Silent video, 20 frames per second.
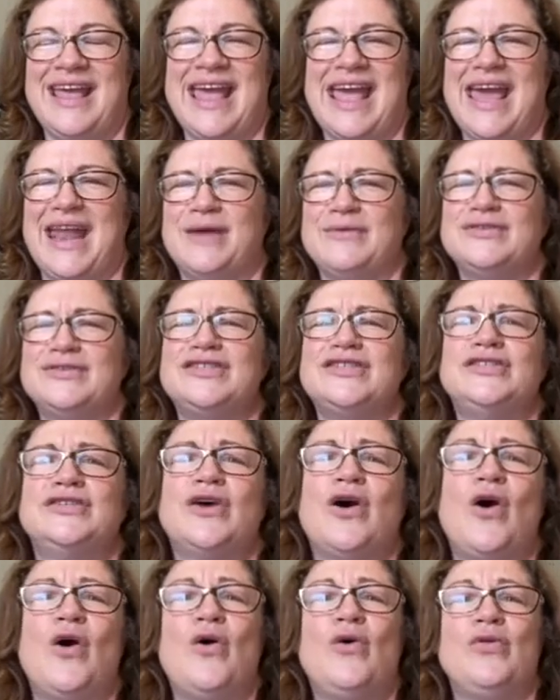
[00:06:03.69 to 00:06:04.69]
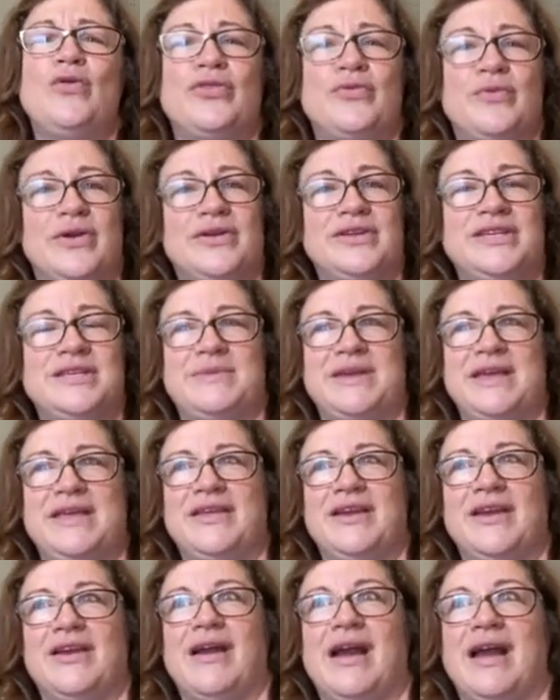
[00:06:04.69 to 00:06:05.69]
And I was so thrilled to be
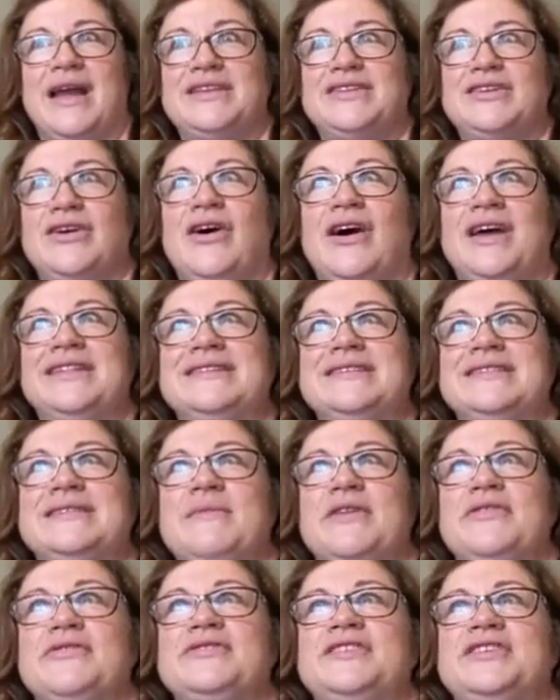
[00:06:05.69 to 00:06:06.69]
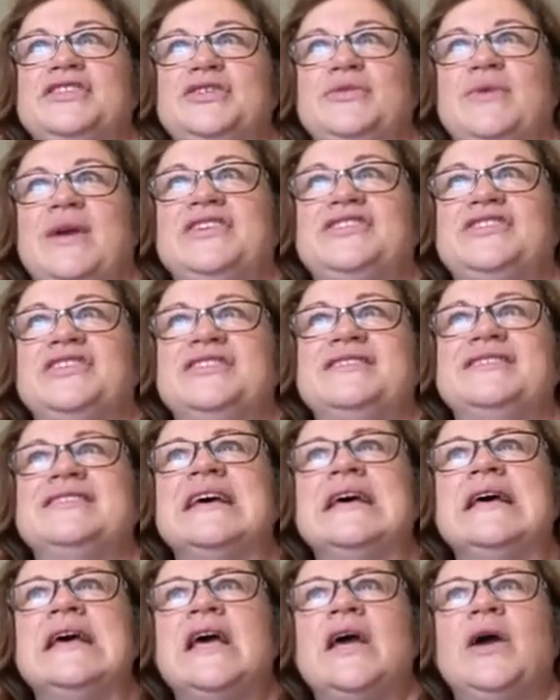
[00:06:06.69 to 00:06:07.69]
there. I taught in some other situations
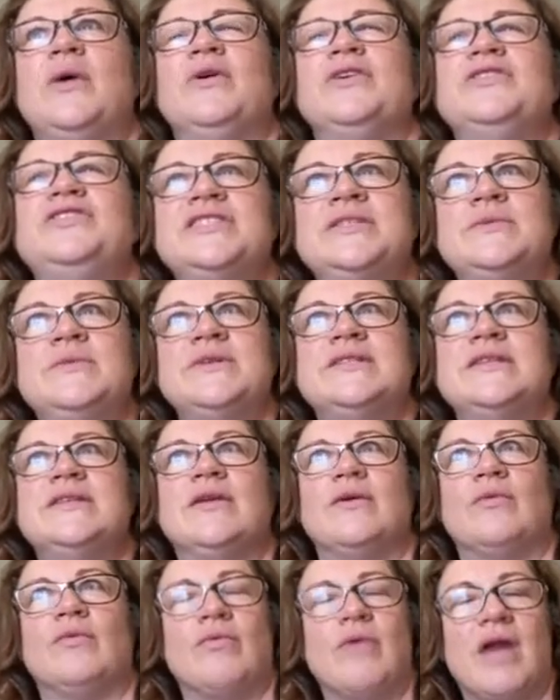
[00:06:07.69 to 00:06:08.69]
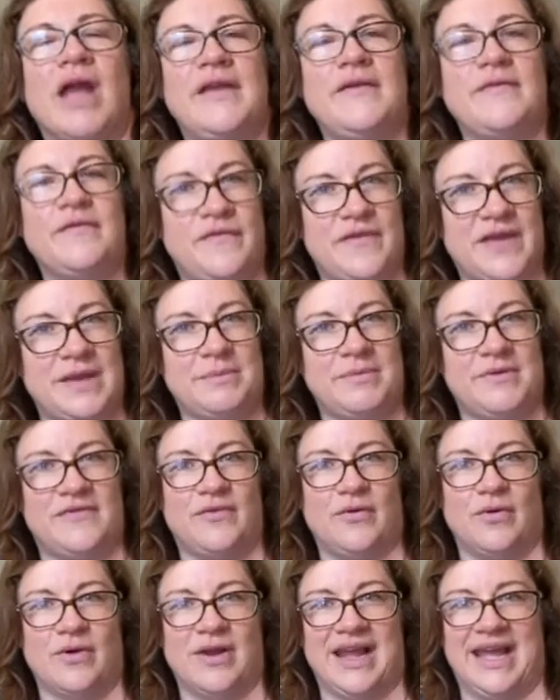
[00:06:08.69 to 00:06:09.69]
where it just wasn't the right fit
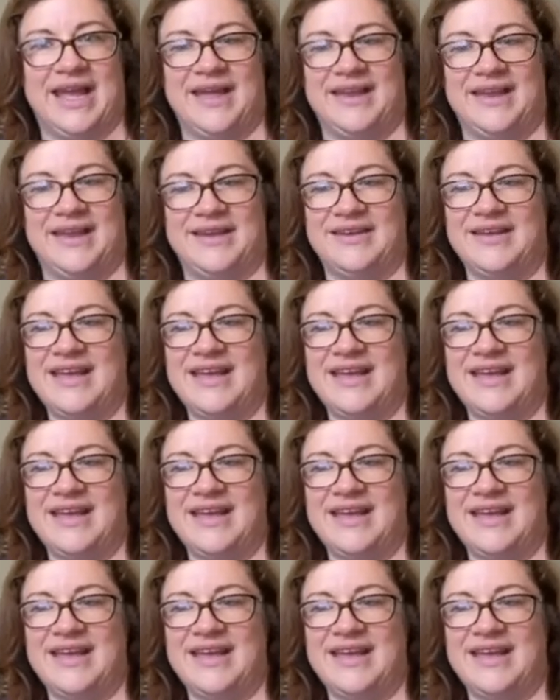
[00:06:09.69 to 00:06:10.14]
beforehand.